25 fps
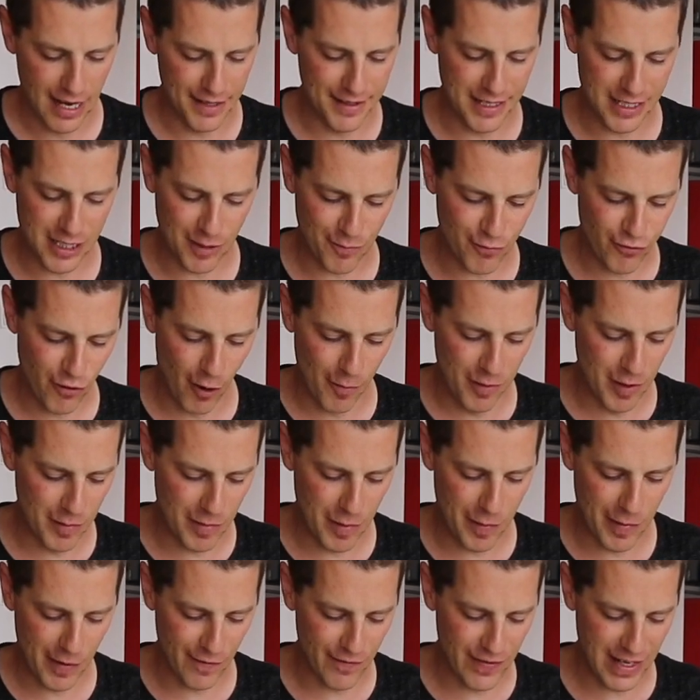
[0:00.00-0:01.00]
and there's a problem
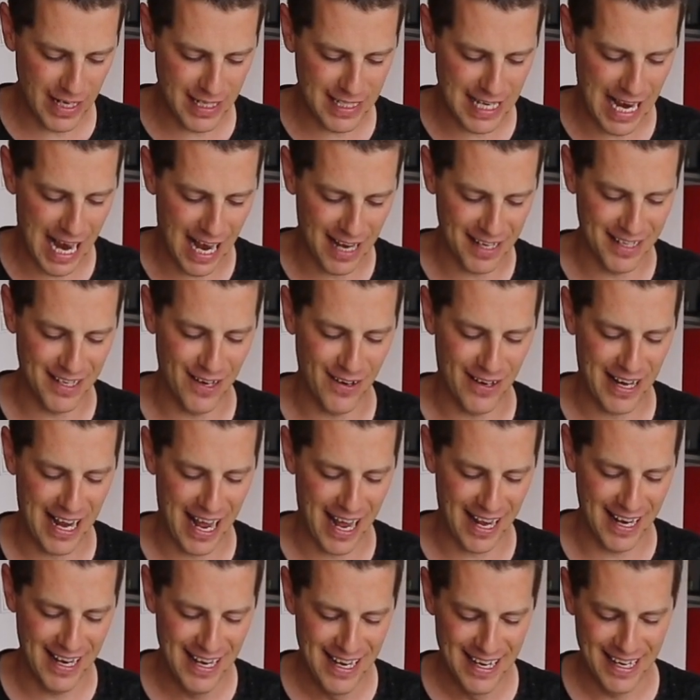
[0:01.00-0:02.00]
above this hand?
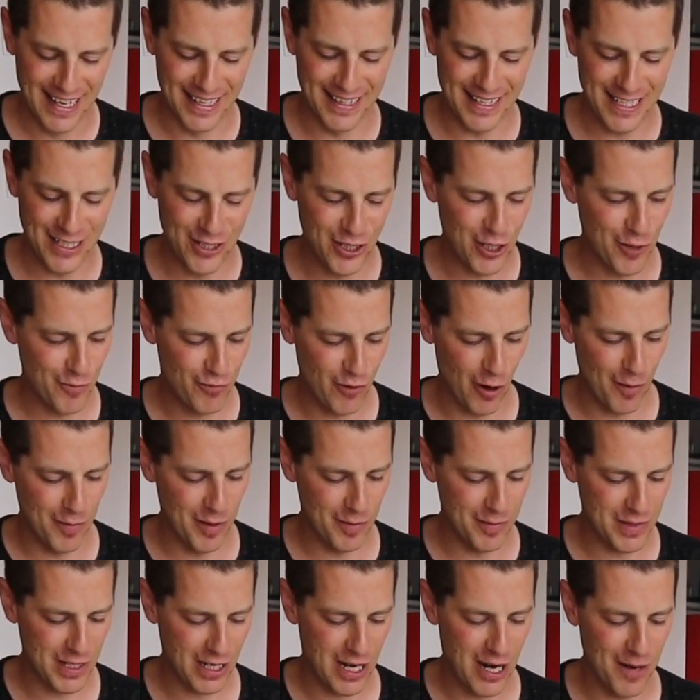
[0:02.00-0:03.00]
Okay, and these 2
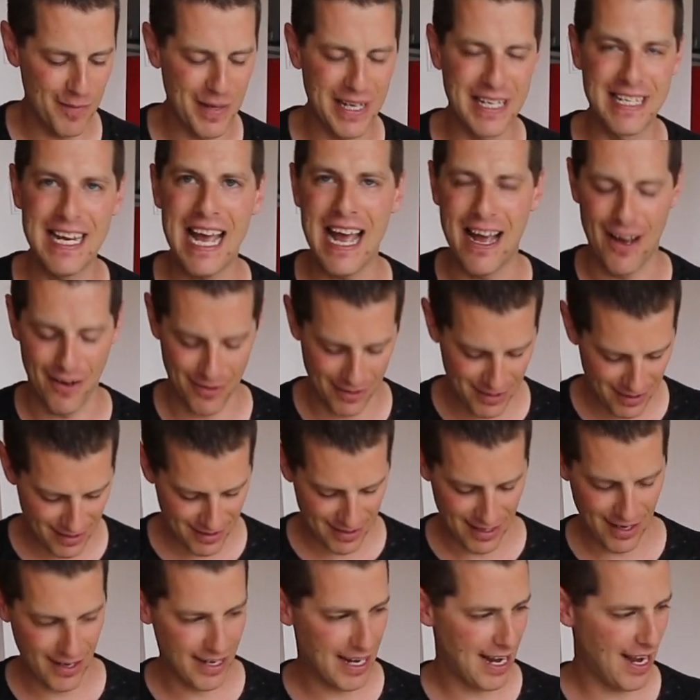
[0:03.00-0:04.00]
problems are coming down.
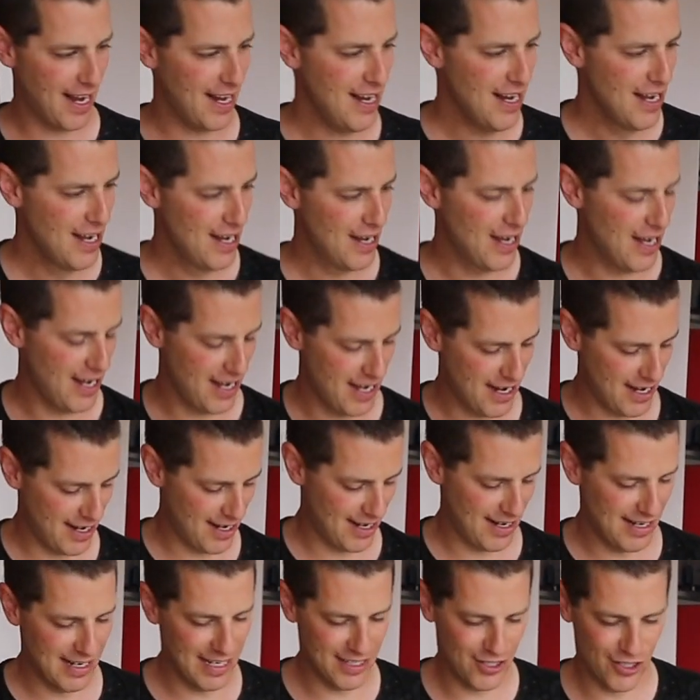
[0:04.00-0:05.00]
Okay.
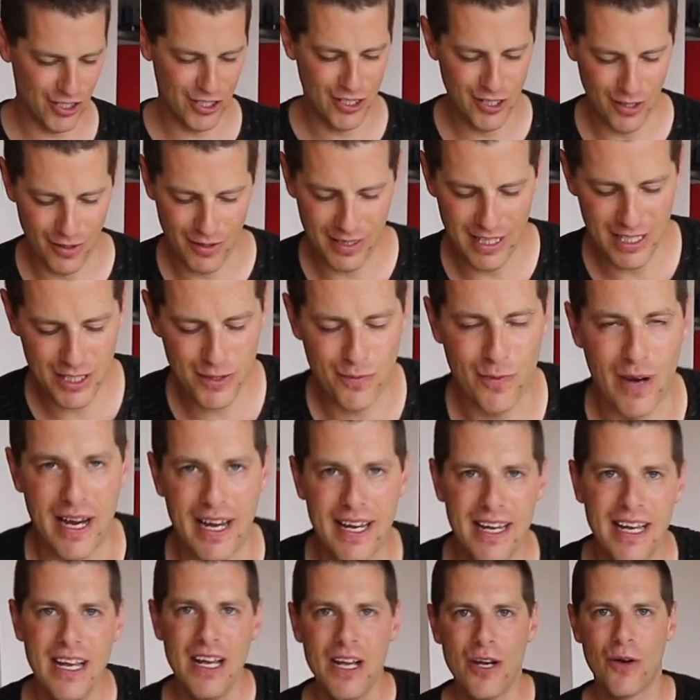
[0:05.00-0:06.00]
Let's just do it this
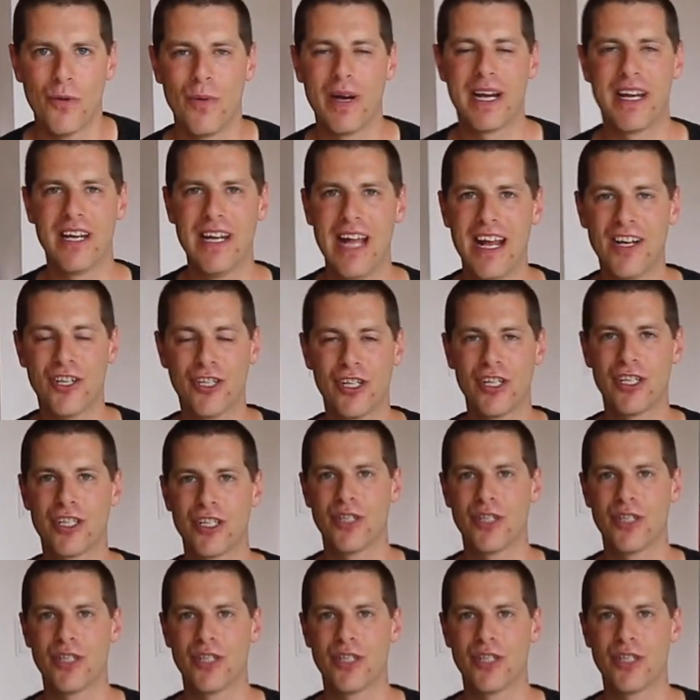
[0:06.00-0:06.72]
way. We can actually